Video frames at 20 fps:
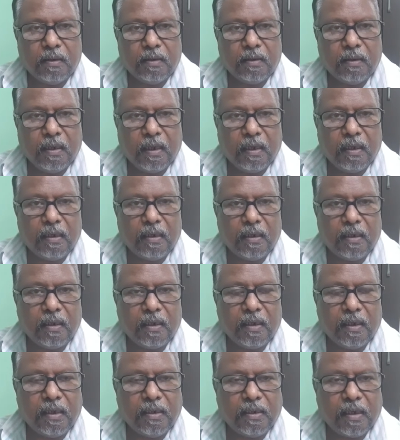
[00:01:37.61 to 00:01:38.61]
then
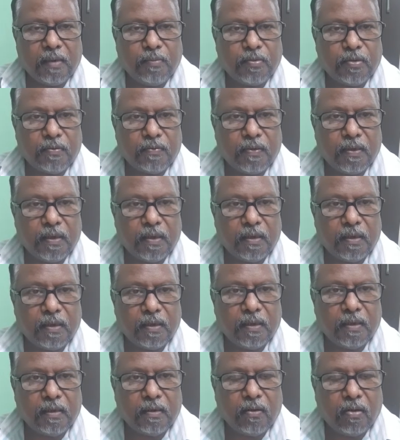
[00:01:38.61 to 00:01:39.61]
enzymes of the
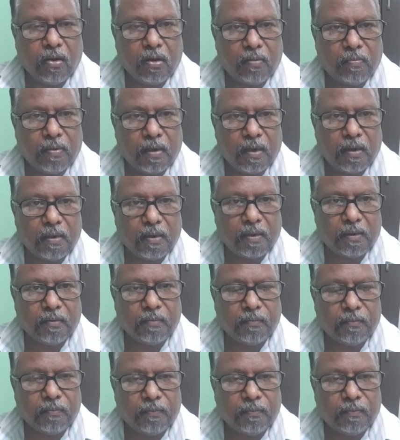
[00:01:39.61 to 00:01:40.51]
gallbladder,